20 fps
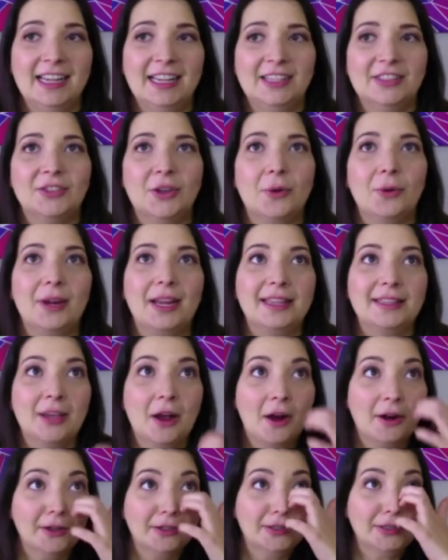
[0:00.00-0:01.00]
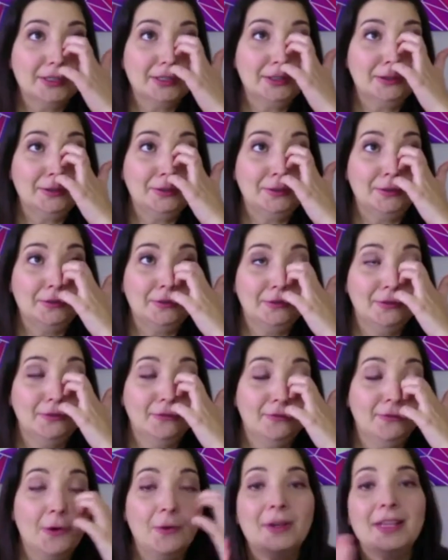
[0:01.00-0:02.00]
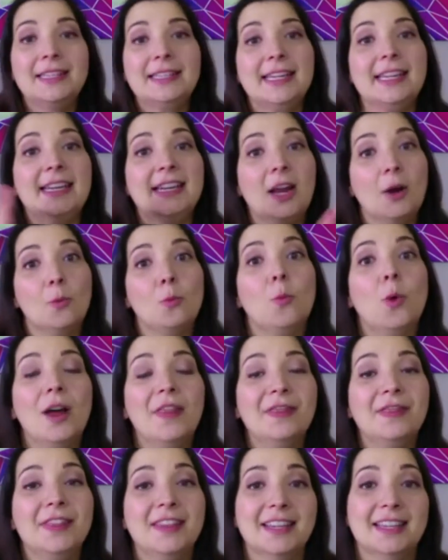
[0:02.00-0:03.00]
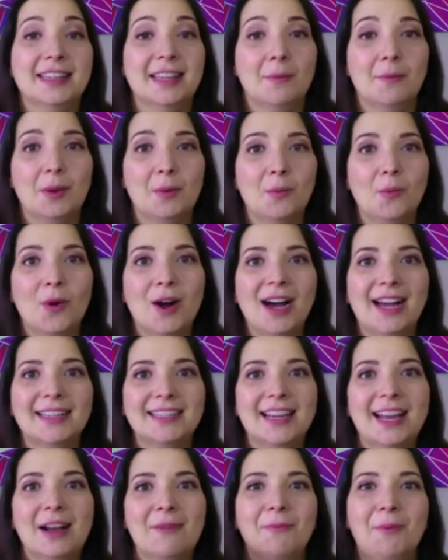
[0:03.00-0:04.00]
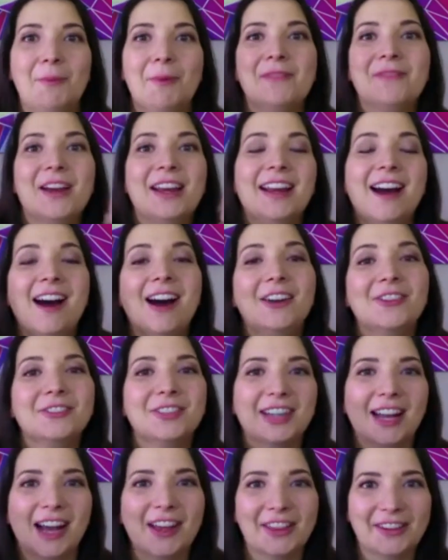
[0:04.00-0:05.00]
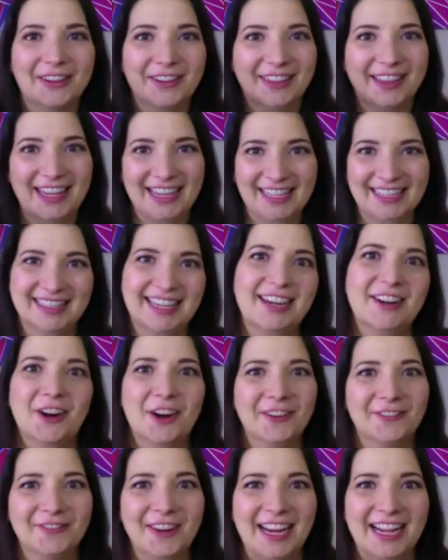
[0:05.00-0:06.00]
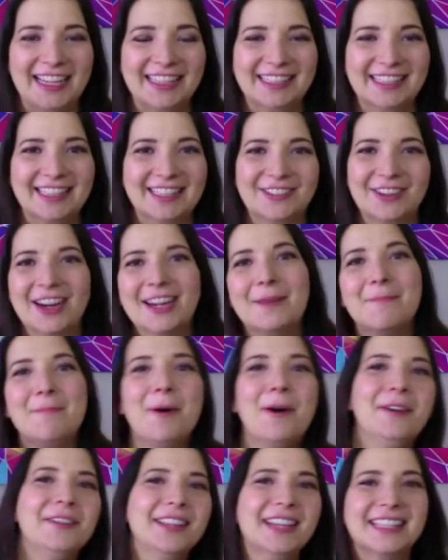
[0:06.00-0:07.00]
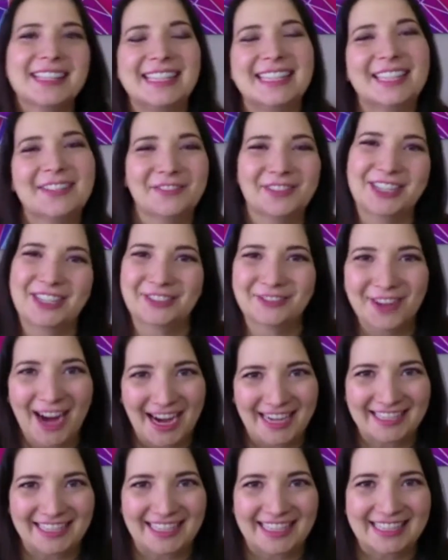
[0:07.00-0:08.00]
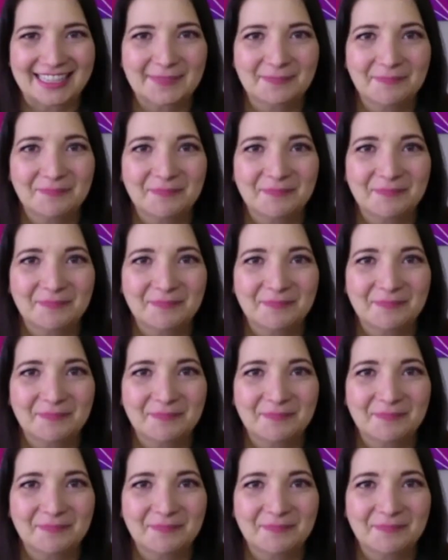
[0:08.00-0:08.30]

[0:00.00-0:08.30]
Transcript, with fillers: So it's hard to focus in on one thing that we want when we've got a hundred other things in our face trying to pull us in different directions.